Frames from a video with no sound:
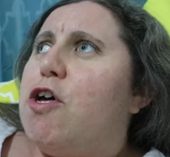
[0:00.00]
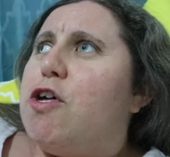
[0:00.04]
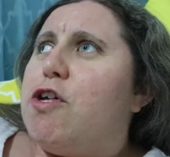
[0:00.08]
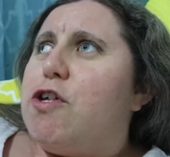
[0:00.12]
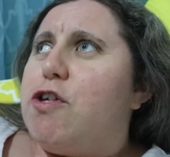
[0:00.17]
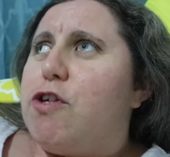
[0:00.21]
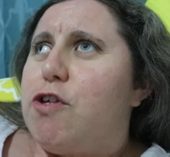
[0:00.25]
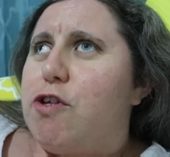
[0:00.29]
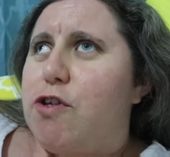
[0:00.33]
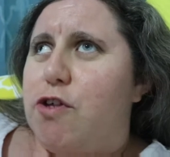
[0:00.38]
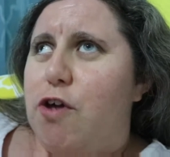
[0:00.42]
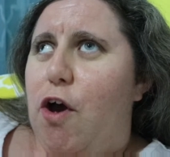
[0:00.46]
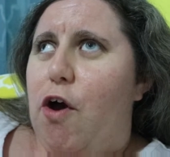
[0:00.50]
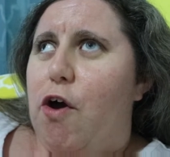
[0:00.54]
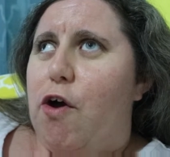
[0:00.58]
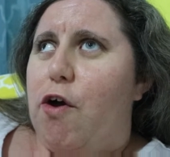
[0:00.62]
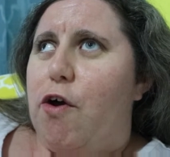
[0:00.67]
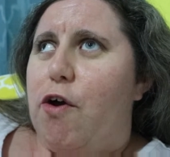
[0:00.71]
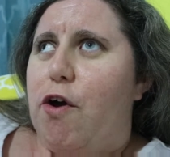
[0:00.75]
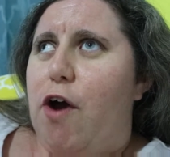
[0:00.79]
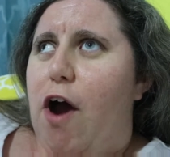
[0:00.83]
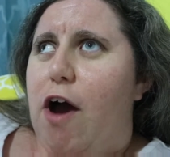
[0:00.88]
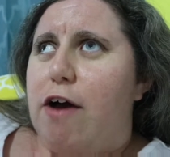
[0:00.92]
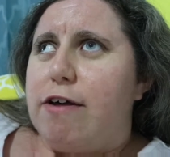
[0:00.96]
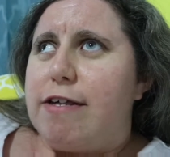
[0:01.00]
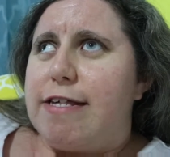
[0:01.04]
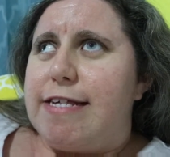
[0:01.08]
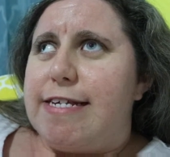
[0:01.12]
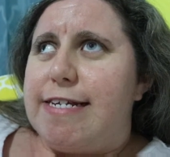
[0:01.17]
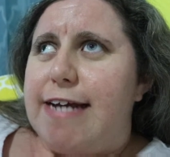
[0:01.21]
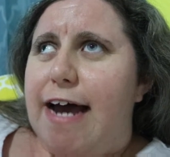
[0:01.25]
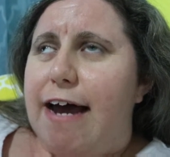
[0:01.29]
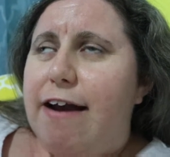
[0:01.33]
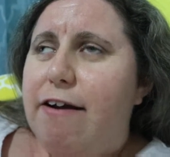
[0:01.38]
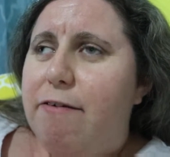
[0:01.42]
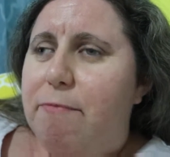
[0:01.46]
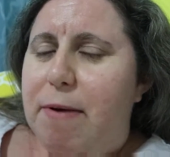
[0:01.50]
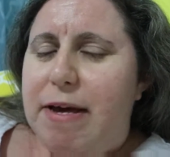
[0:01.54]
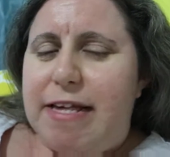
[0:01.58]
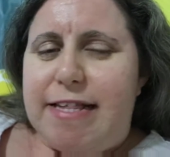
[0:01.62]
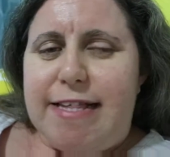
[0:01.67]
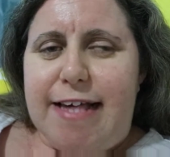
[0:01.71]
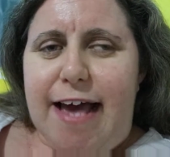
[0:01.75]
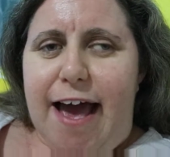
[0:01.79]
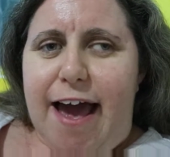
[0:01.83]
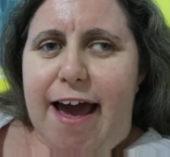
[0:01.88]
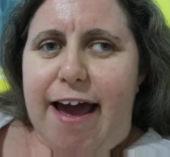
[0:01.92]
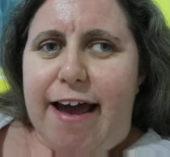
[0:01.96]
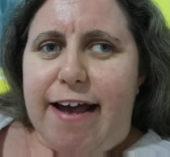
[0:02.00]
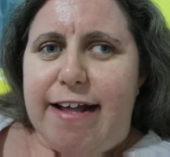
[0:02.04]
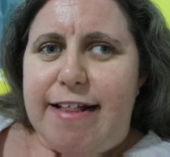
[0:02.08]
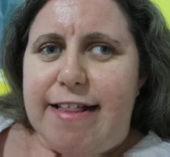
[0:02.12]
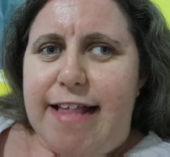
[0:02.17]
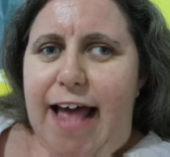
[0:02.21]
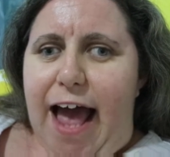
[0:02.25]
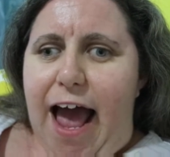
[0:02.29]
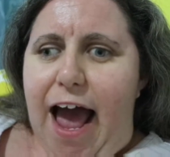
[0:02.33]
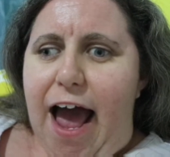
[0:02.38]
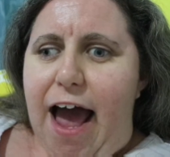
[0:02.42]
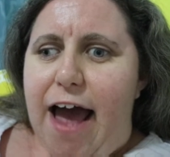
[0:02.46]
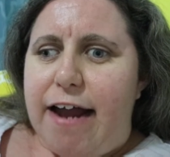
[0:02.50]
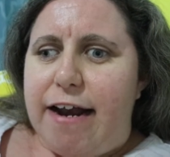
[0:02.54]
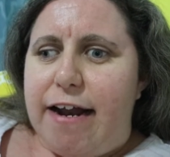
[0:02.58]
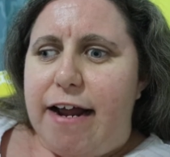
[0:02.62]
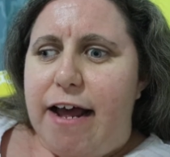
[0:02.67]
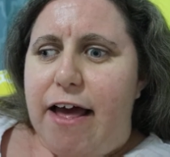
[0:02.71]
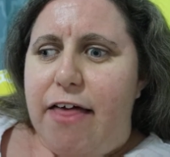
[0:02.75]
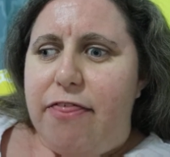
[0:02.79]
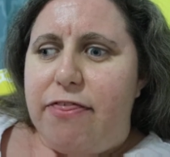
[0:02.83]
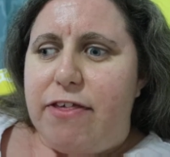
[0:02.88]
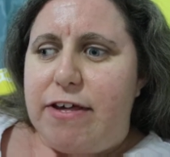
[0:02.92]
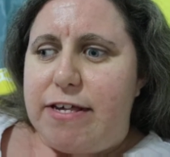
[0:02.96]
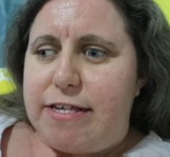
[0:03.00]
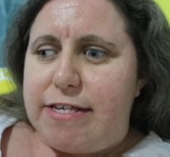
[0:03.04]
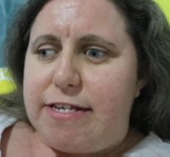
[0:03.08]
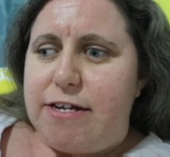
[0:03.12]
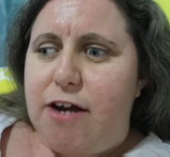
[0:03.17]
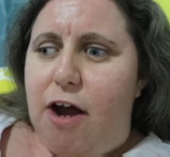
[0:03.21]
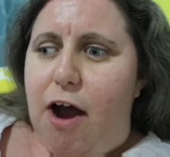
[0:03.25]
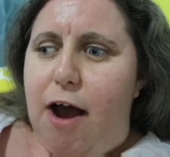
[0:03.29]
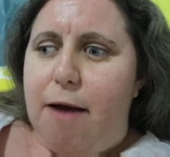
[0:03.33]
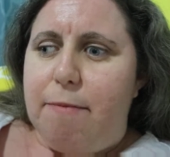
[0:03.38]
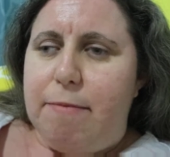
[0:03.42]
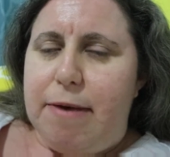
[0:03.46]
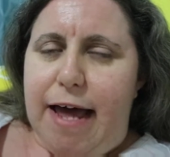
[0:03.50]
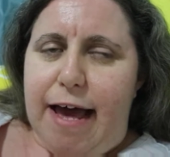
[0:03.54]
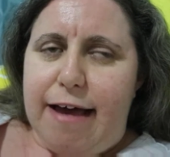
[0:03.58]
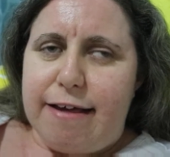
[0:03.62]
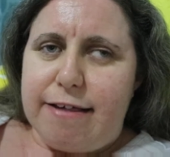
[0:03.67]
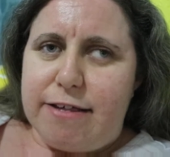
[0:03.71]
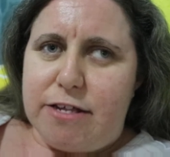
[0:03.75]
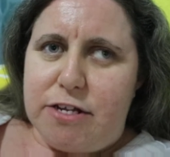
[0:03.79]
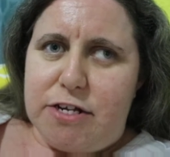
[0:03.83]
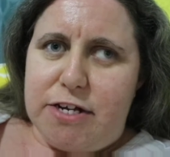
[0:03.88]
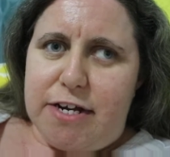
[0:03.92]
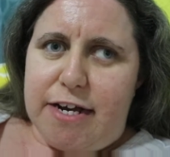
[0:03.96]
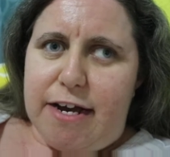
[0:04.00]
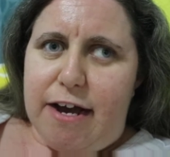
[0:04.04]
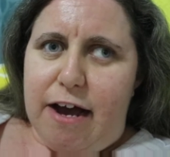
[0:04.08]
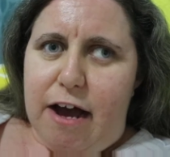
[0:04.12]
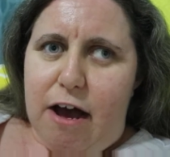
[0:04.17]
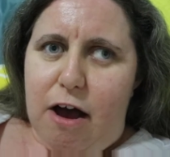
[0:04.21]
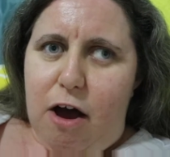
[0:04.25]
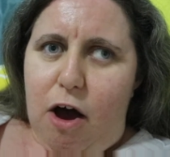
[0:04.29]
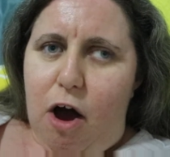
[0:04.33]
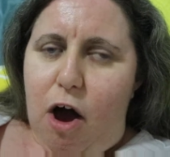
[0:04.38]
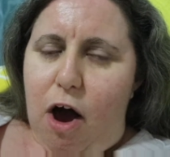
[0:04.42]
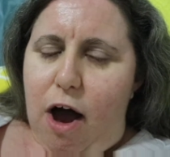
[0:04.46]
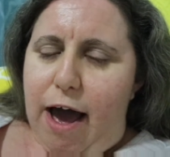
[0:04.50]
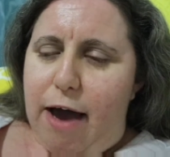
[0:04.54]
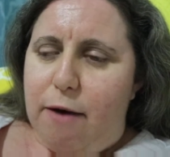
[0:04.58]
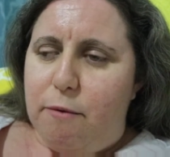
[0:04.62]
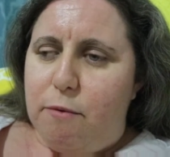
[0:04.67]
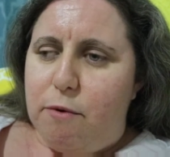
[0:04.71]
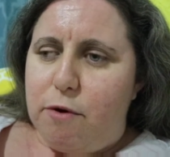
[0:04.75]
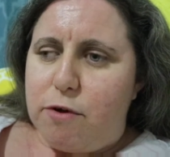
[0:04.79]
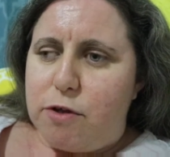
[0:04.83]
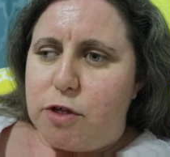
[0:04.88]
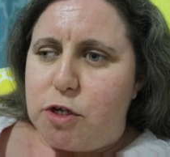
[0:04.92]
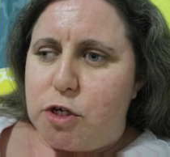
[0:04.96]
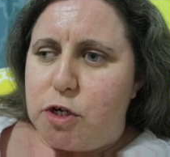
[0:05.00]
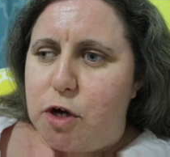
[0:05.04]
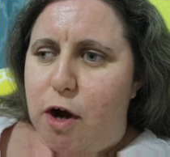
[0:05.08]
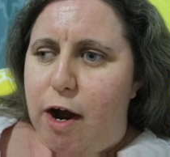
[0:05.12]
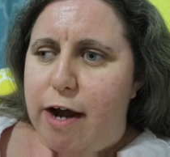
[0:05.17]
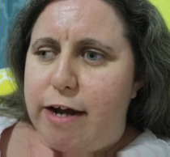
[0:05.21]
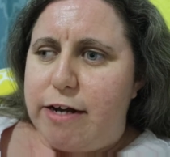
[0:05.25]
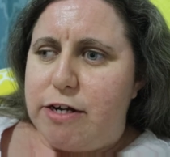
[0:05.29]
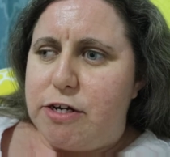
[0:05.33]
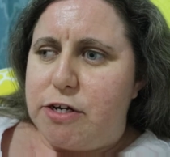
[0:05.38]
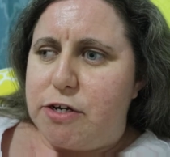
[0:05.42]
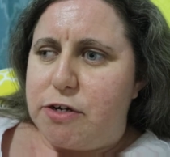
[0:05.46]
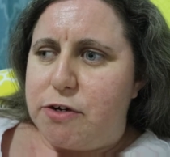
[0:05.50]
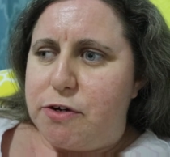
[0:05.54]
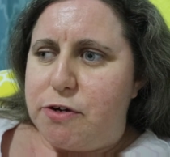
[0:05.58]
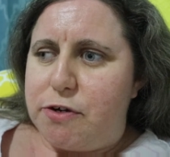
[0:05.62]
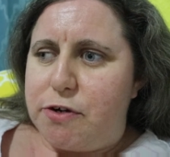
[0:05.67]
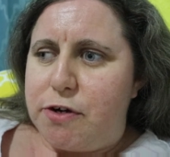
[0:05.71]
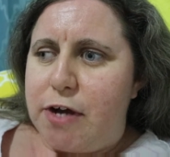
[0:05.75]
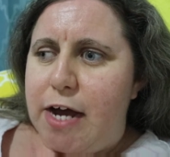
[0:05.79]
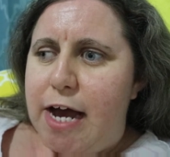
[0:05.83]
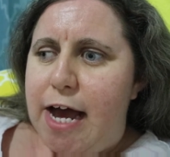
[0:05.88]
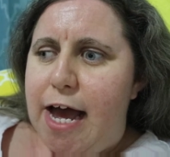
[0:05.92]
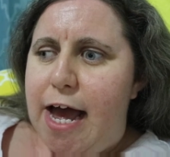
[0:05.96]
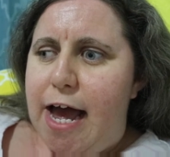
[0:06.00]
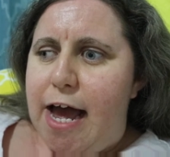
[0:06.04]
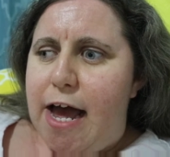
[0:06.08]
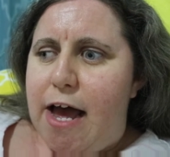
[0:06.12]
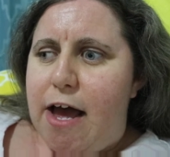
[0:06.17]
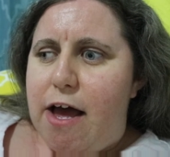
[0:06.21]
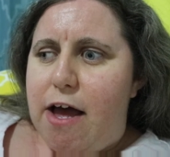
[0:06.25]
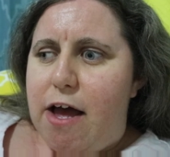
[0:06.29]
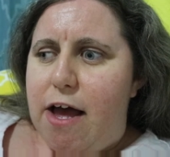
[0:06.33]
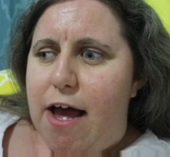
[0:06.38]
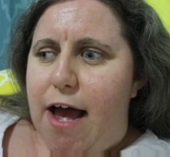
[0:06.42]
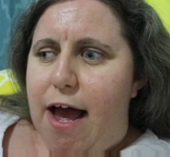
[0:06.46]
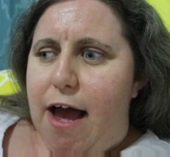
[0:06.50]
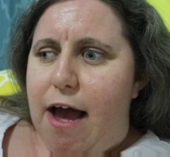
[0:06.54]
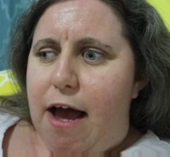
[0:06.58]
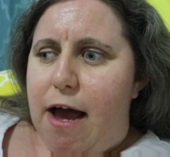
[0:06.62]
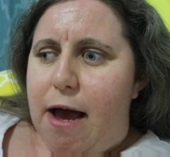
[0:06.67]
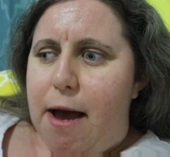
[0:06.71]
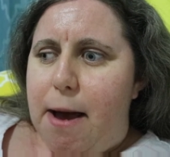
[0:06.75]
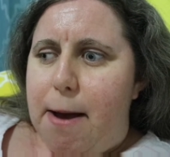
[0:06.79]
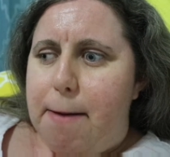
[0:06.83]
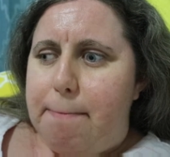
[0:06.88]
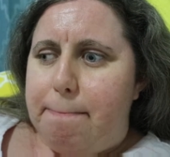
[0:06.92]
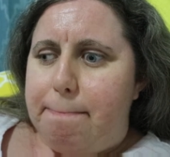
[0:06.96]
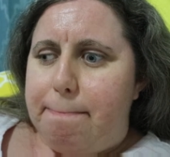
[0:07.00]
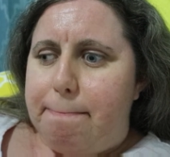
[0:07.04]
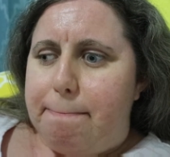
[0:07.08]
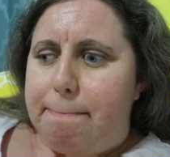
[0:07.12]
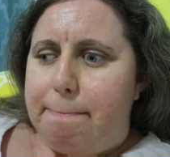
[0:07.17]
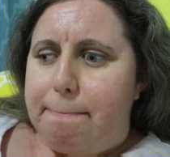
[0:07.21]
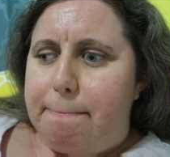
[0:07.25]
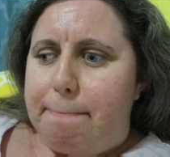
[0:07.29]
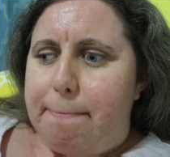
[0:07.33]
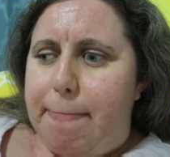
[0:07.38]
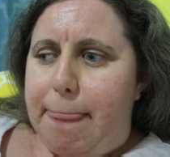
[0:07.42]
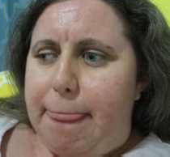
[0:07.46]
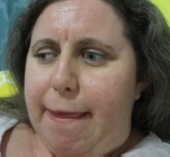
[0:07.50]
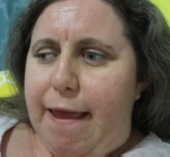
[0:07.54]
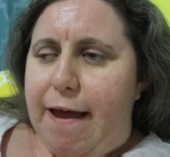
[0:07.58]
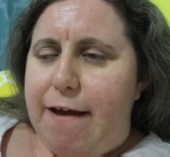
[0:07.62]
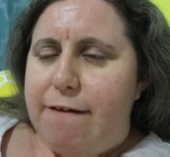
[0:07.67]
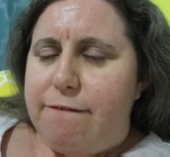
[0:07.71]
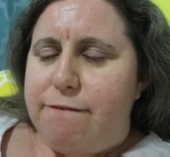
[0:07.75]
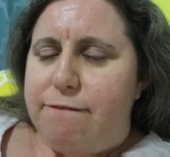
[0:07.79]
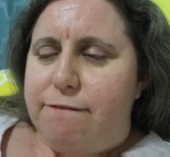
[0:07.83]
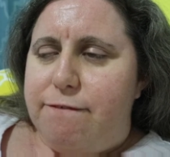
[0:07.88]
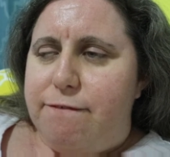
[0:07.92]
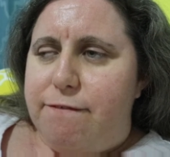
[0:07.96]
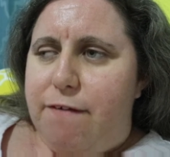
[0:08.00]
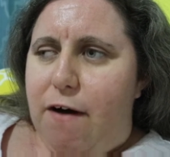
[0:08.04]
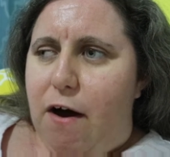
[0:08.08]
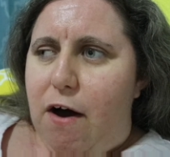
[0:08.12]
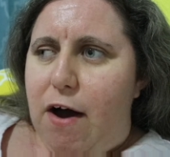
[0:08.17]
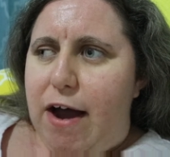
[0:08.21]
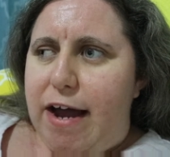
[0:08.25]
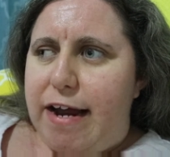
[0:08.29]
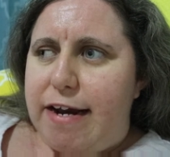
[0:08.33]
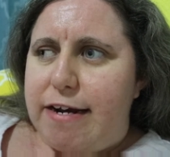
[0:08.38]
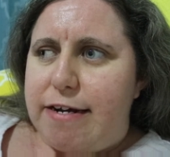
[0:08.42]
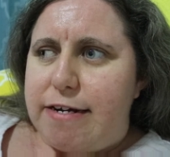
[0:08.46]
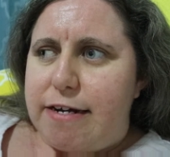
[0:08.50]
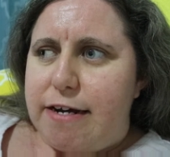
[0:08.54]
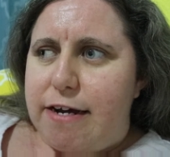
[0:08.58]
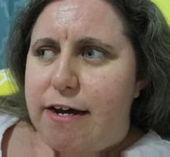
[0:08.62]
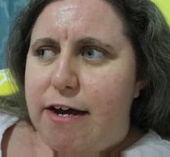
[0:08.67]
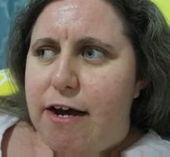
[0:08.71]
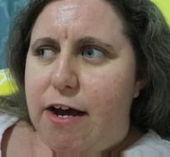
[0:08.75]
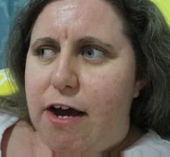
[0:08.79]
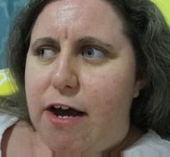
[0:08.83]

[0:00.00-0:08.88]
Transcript: so I'll start off by saying that this time last year, I was trying to find